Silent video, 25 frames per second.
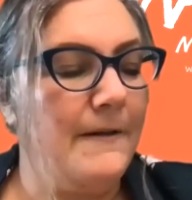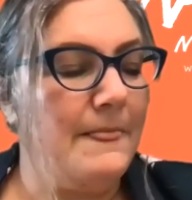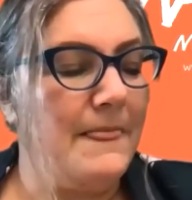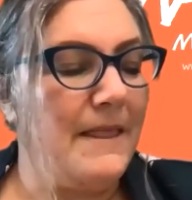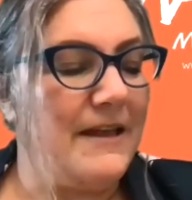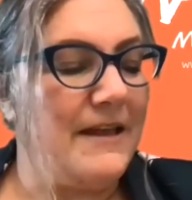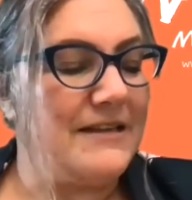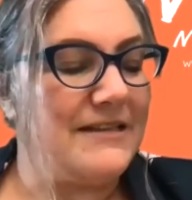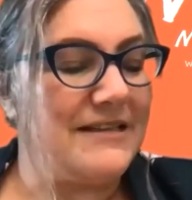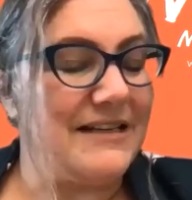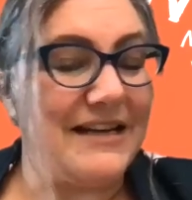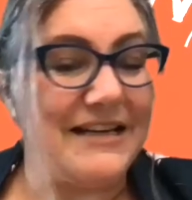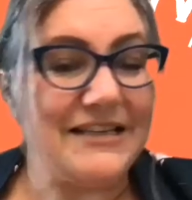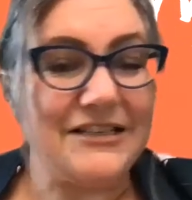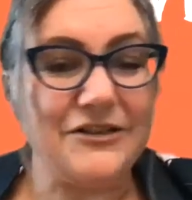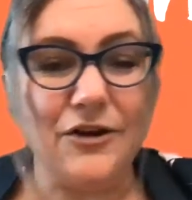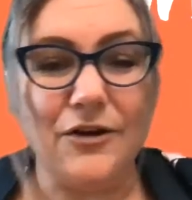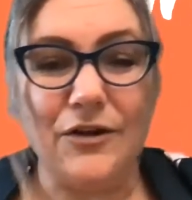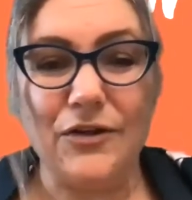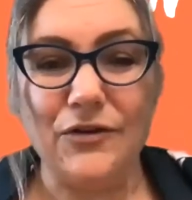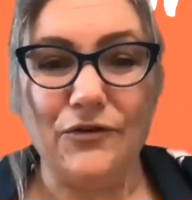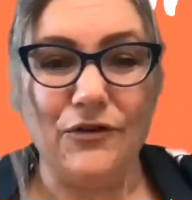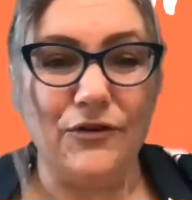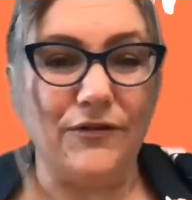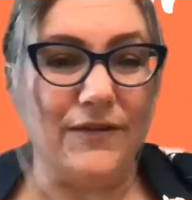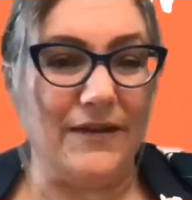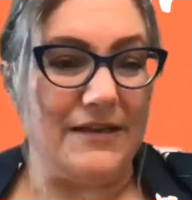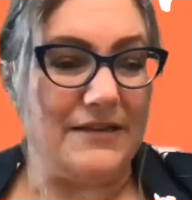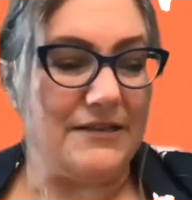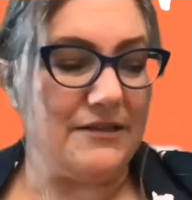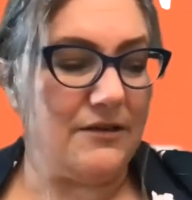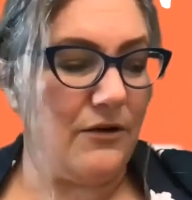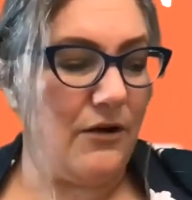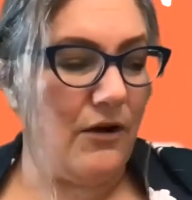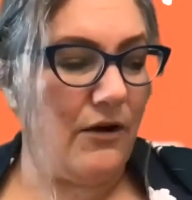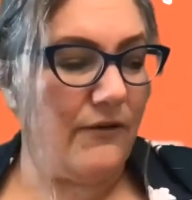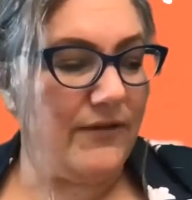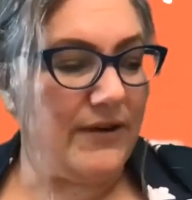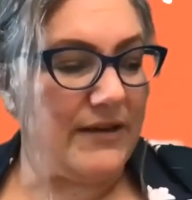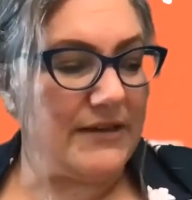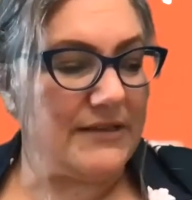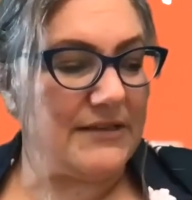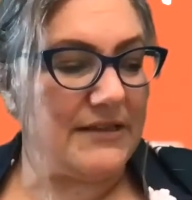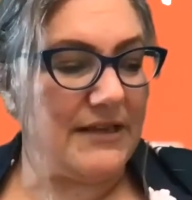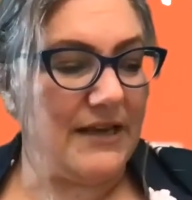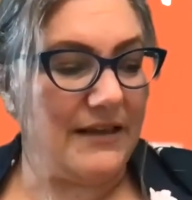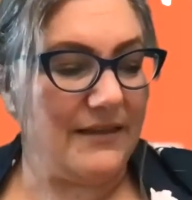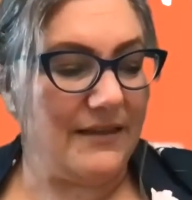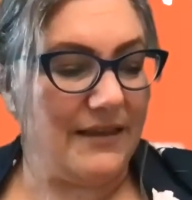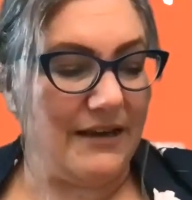So let's go through these. So
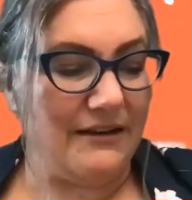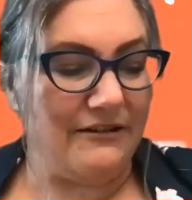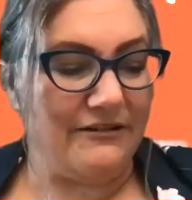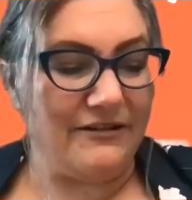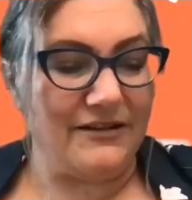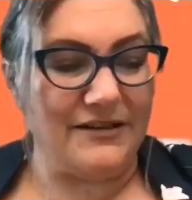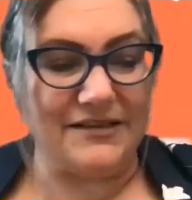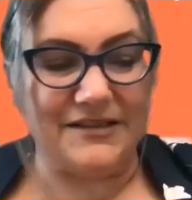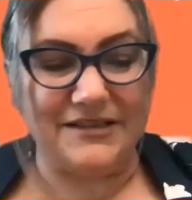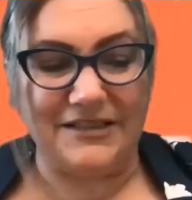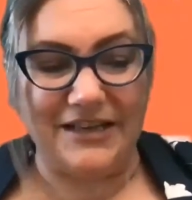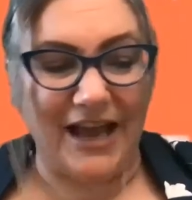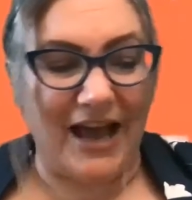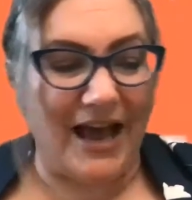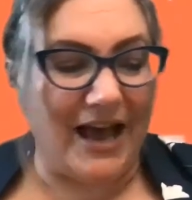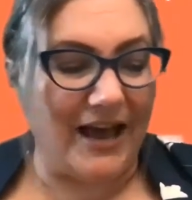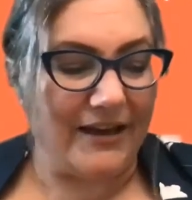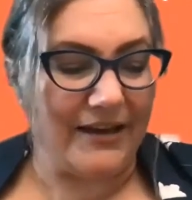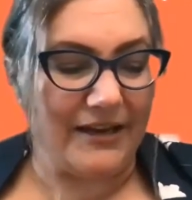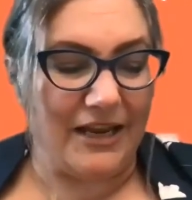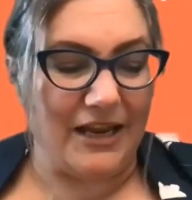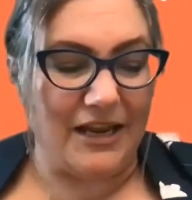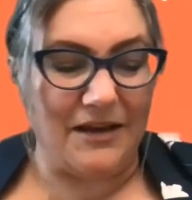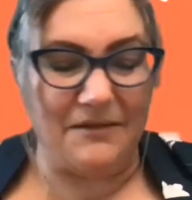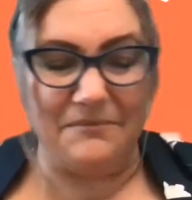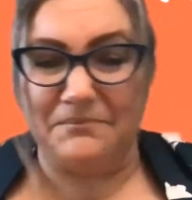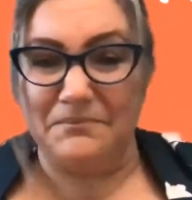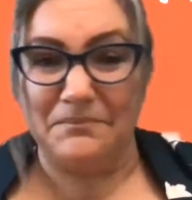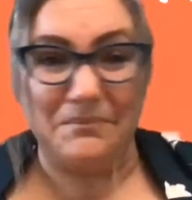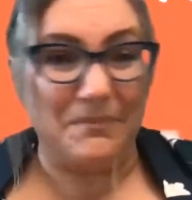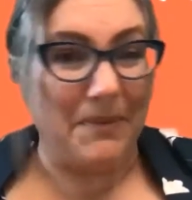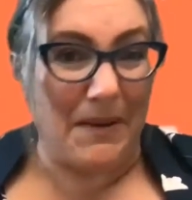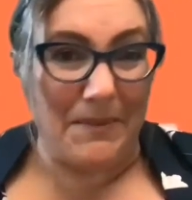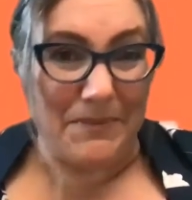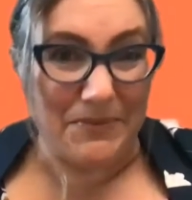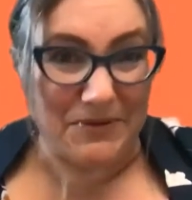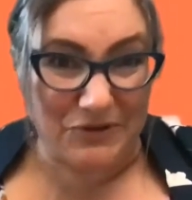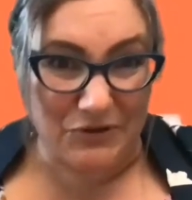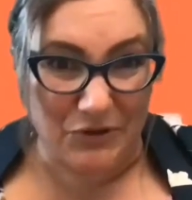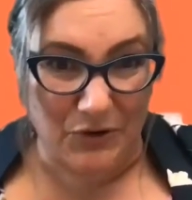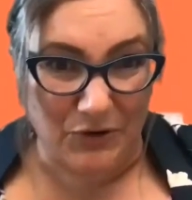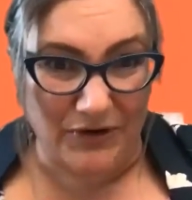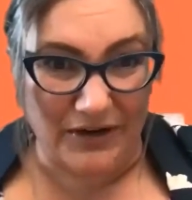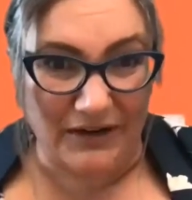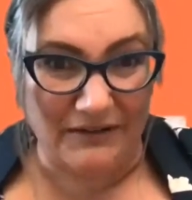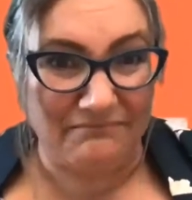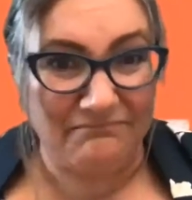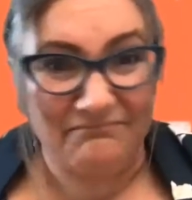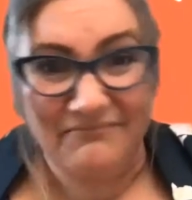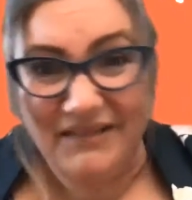obviously there is targeting by
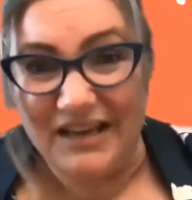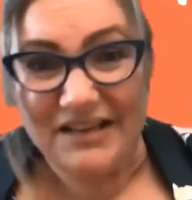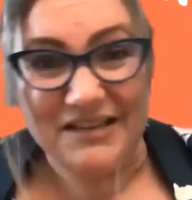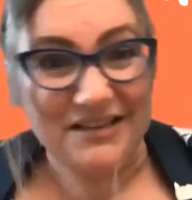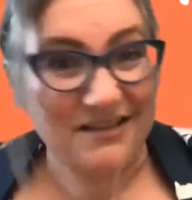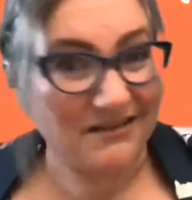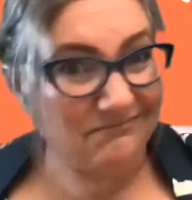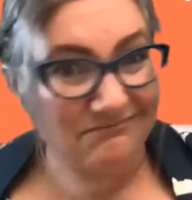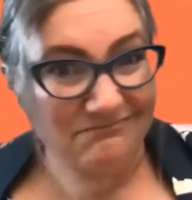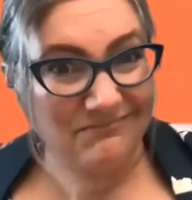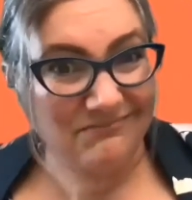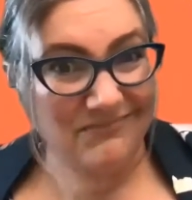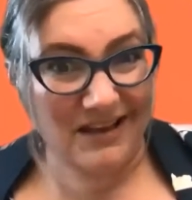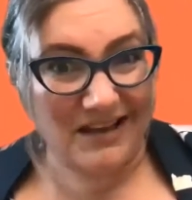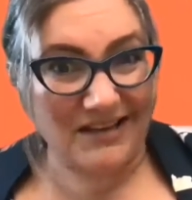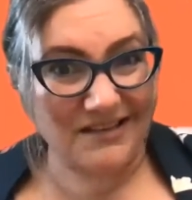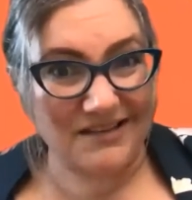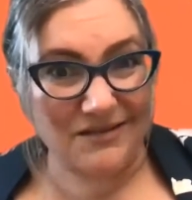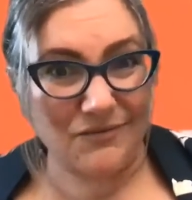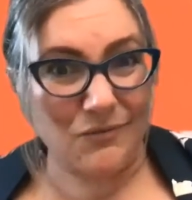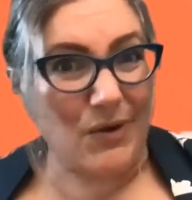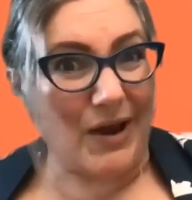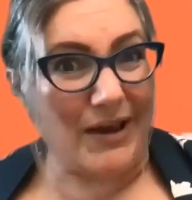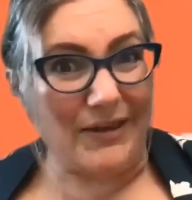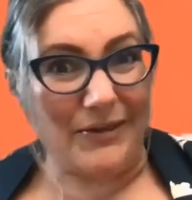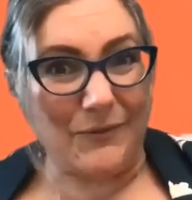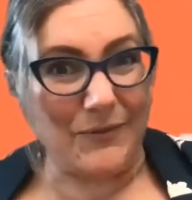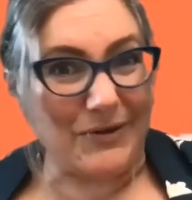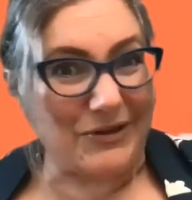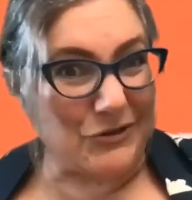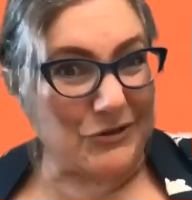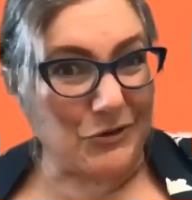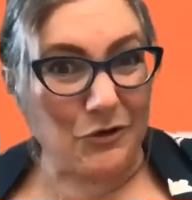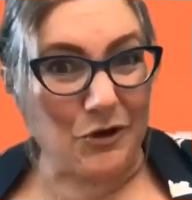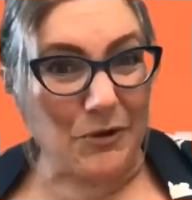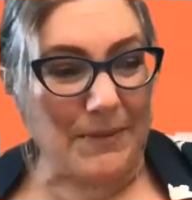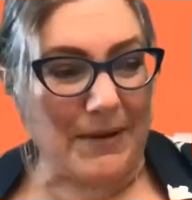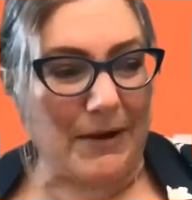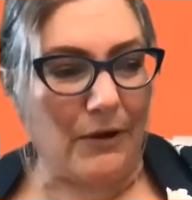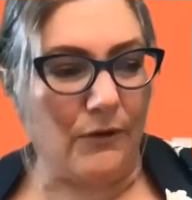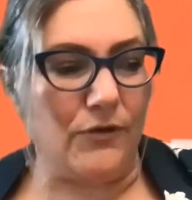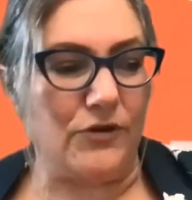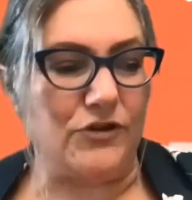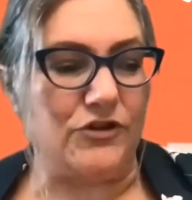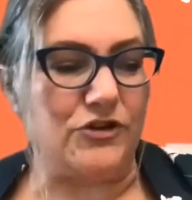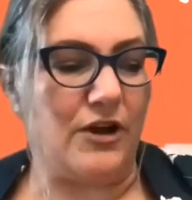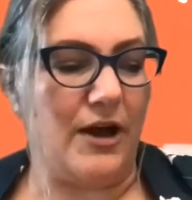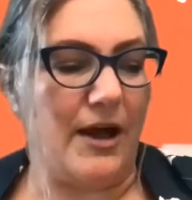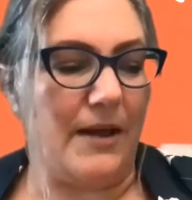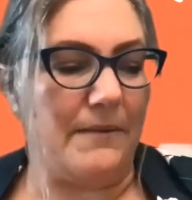persona. That's the way that we talk about all the
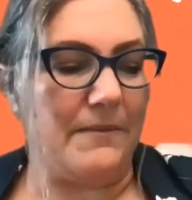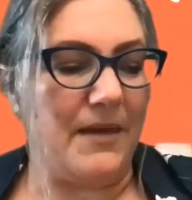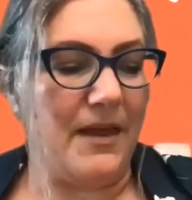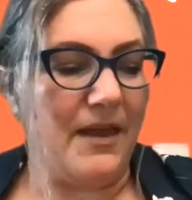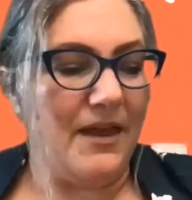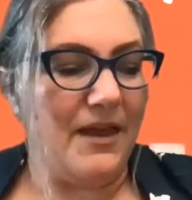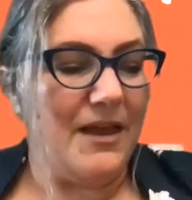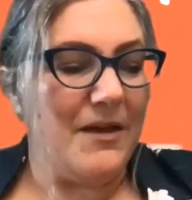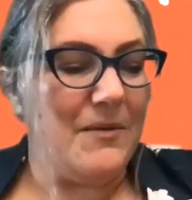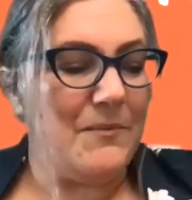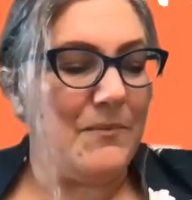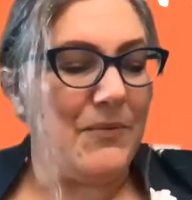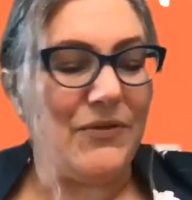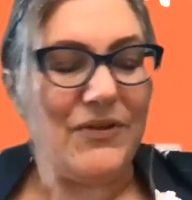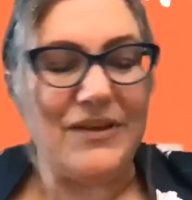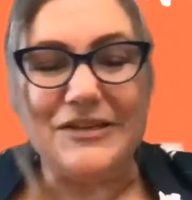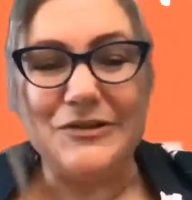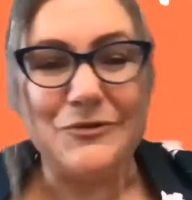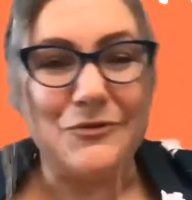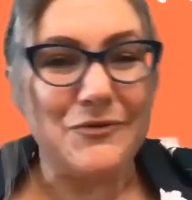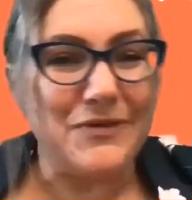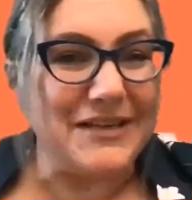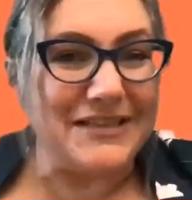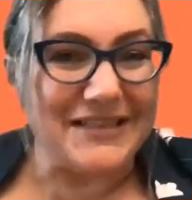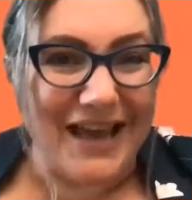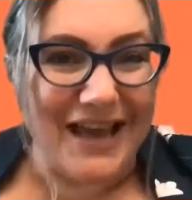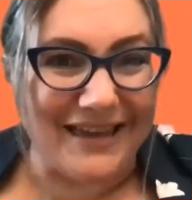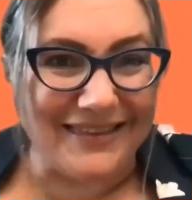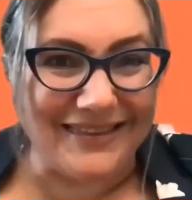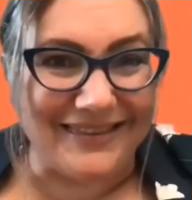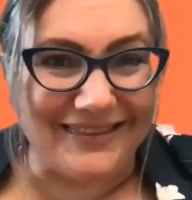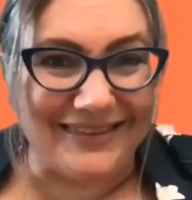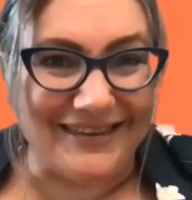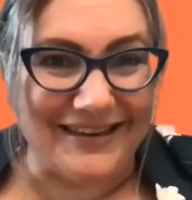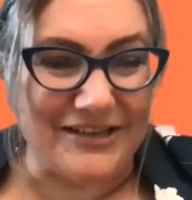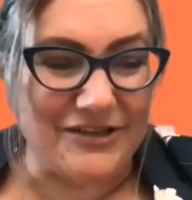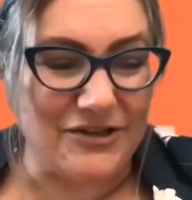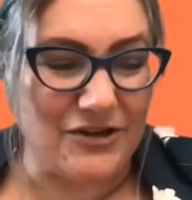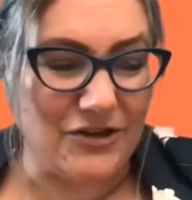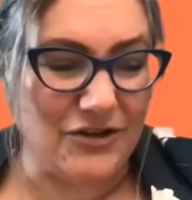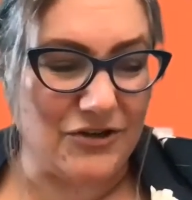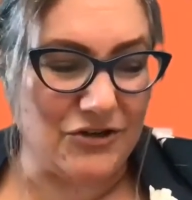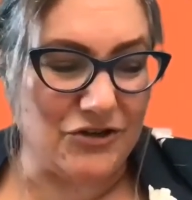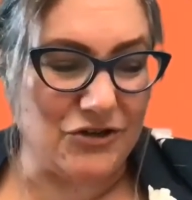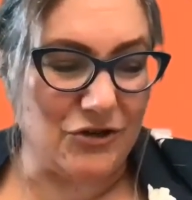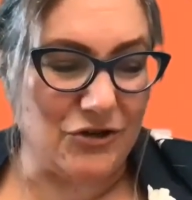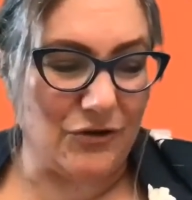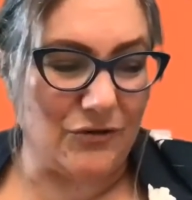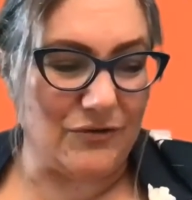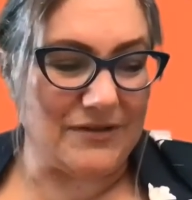time, but there's all these other things you can
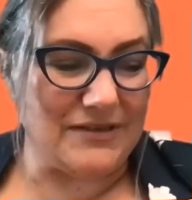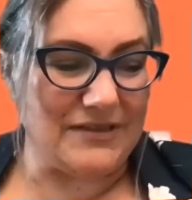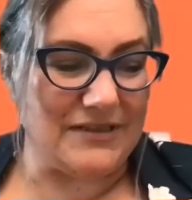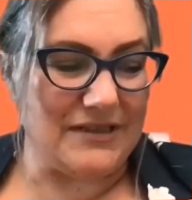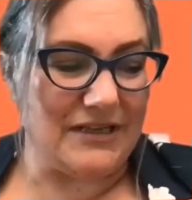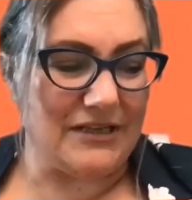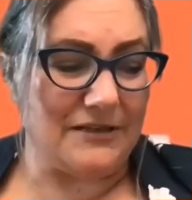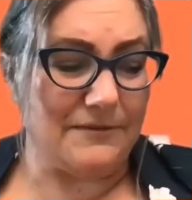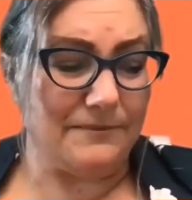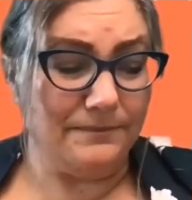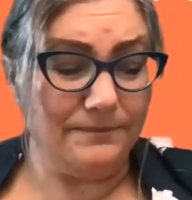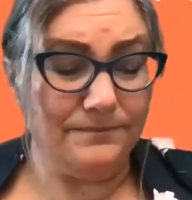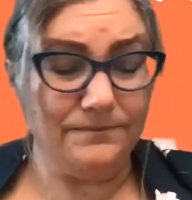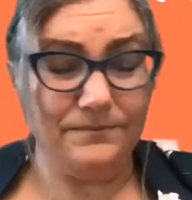do instead.